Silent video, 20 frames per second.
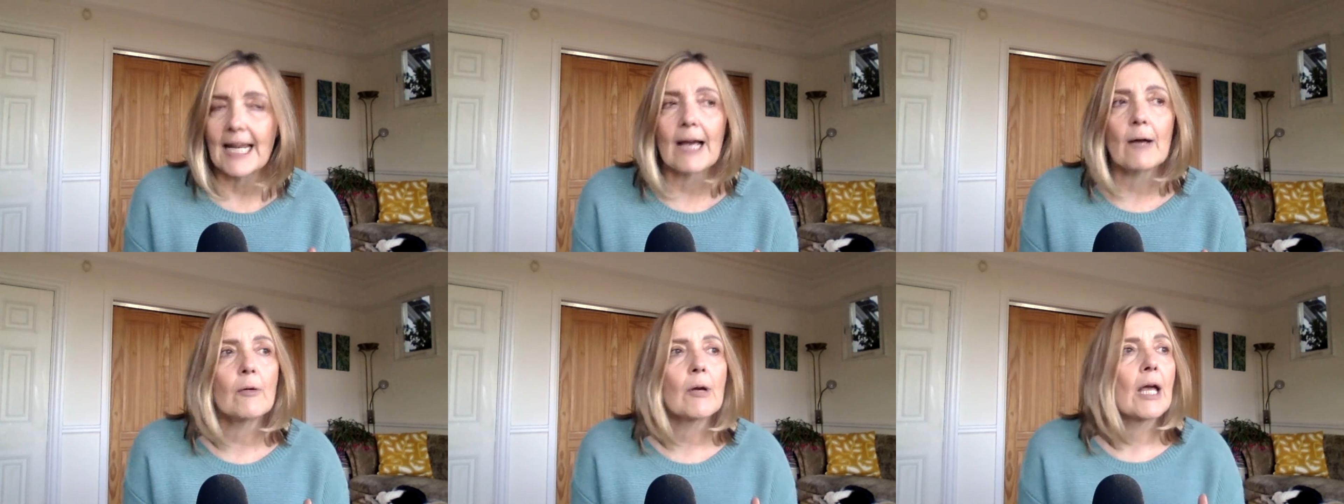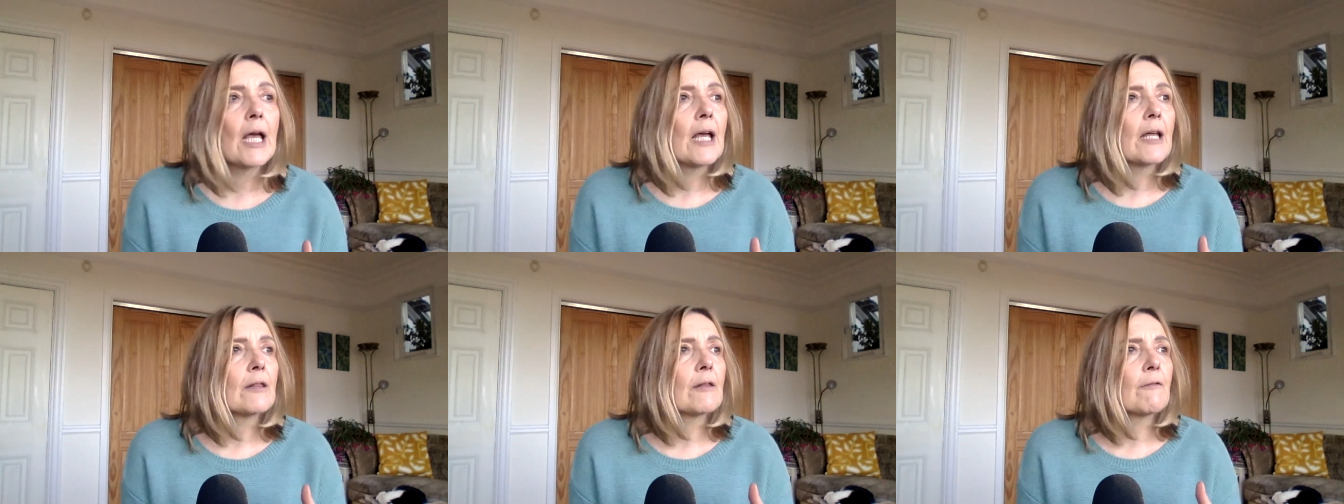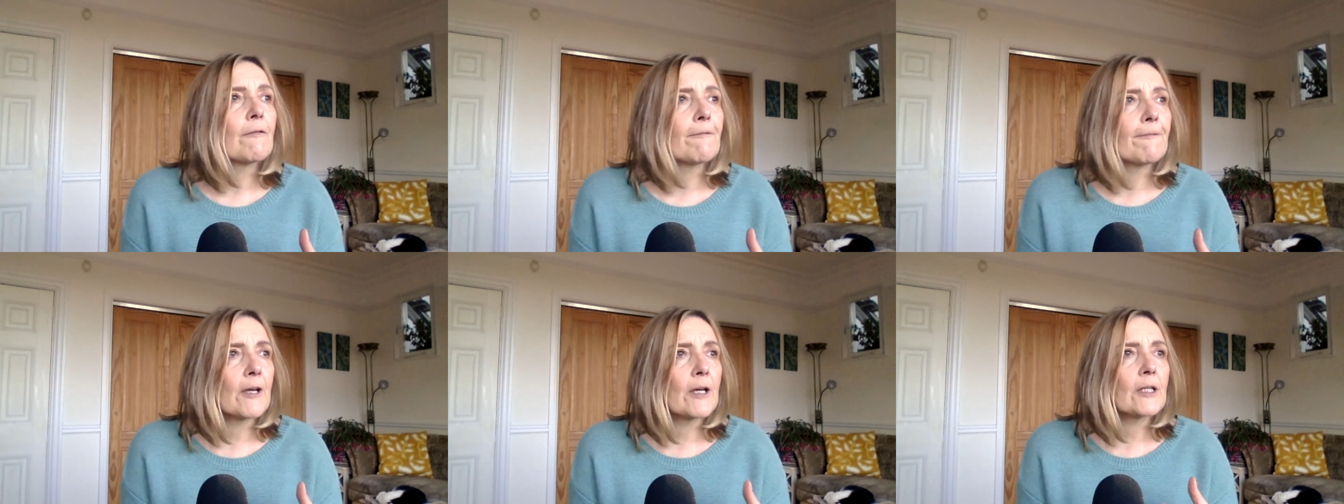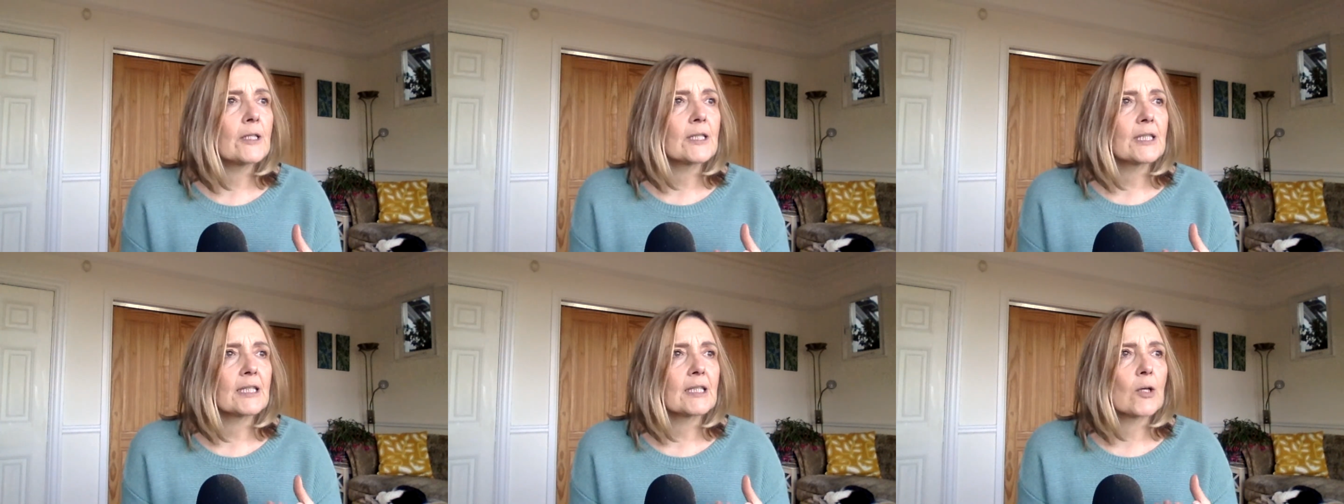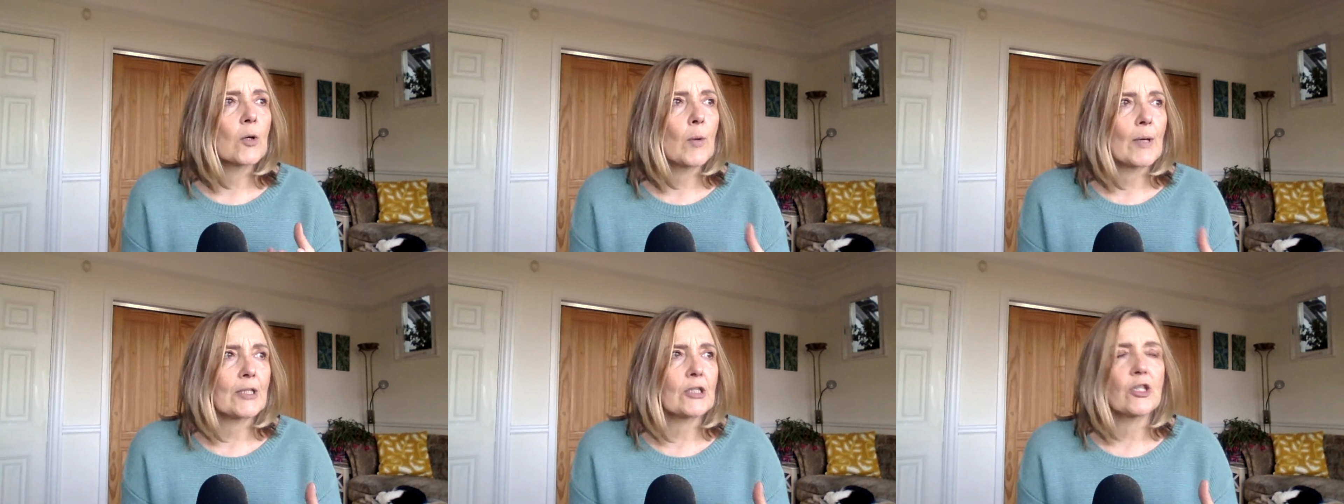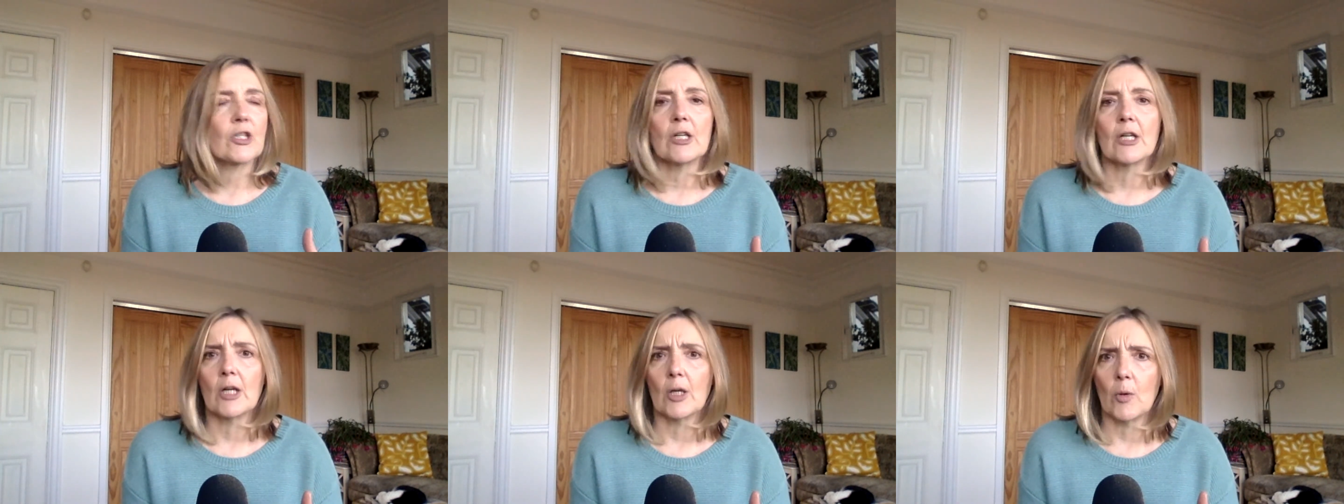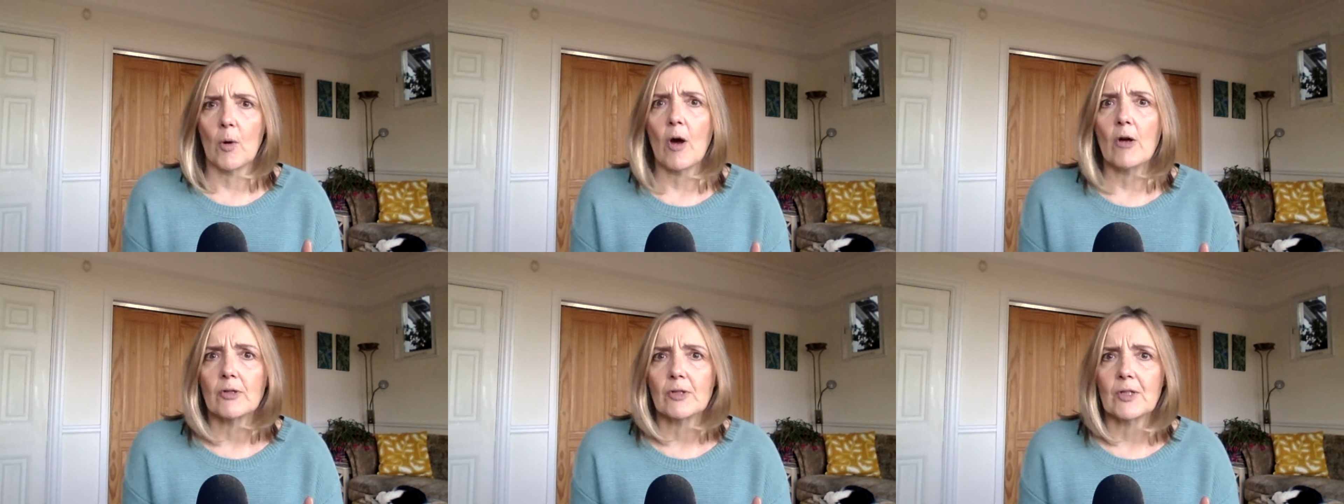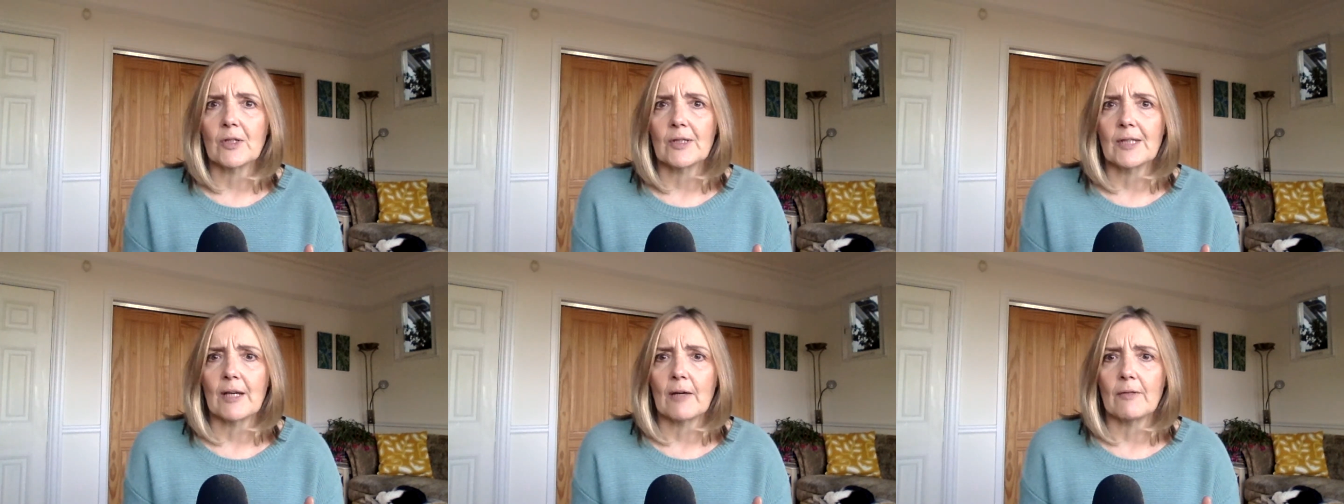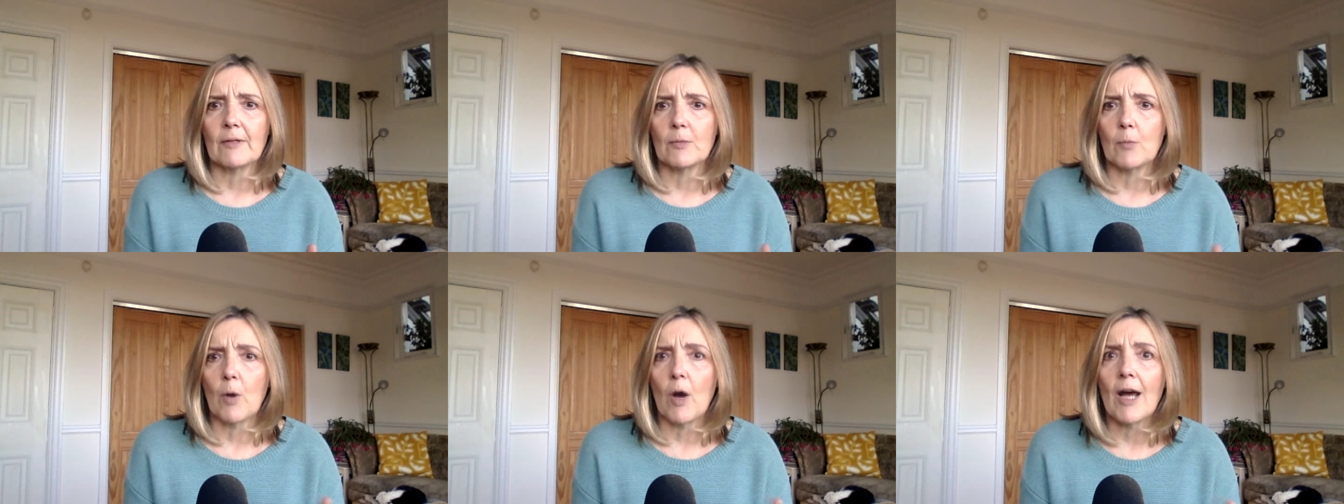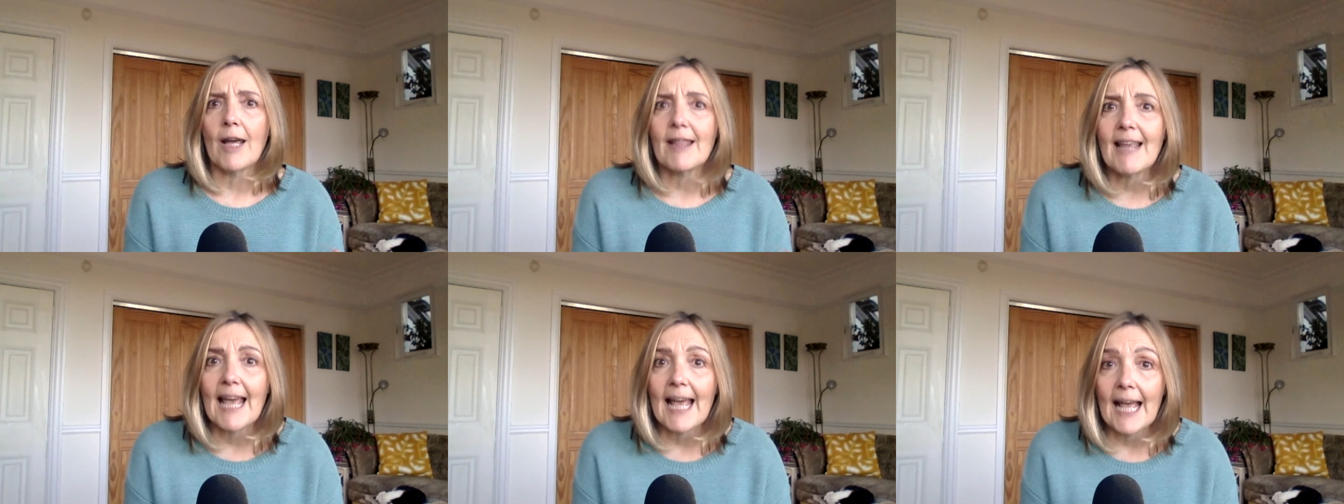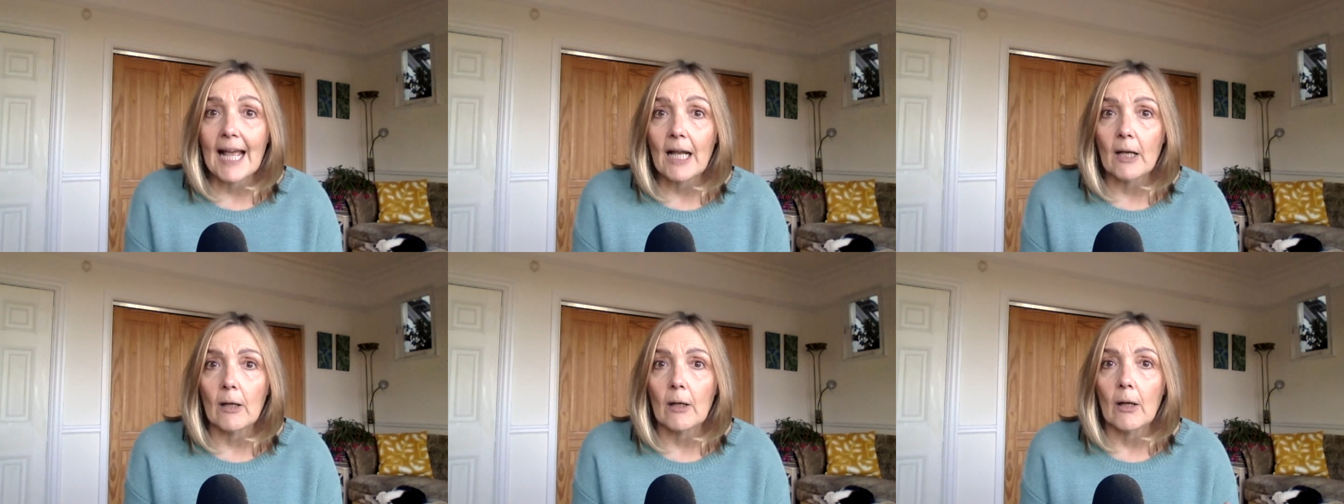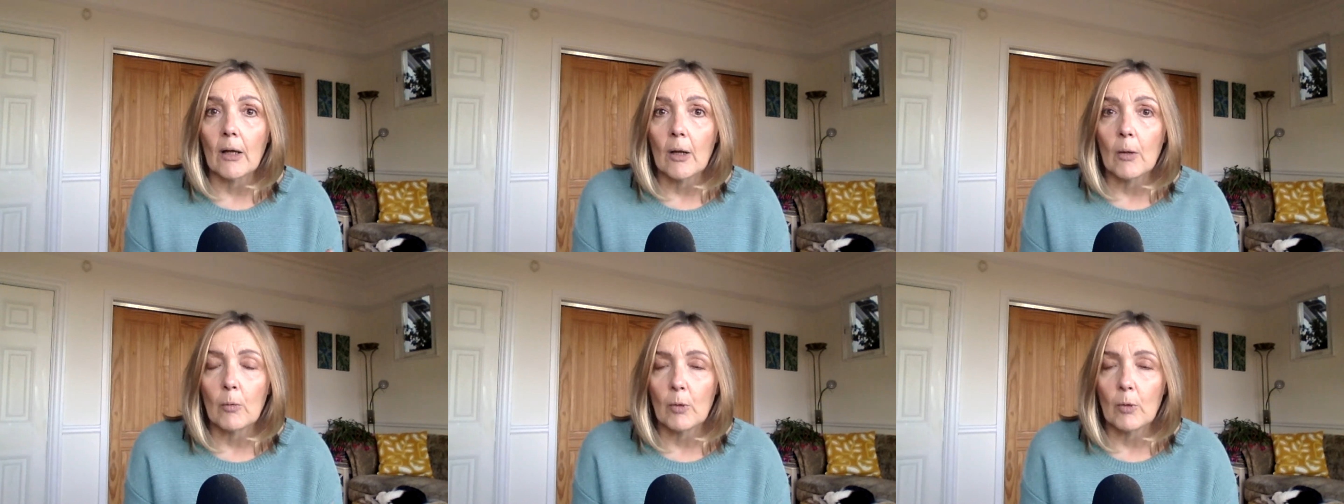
Now, the first question you're going to ask yourself is why the hell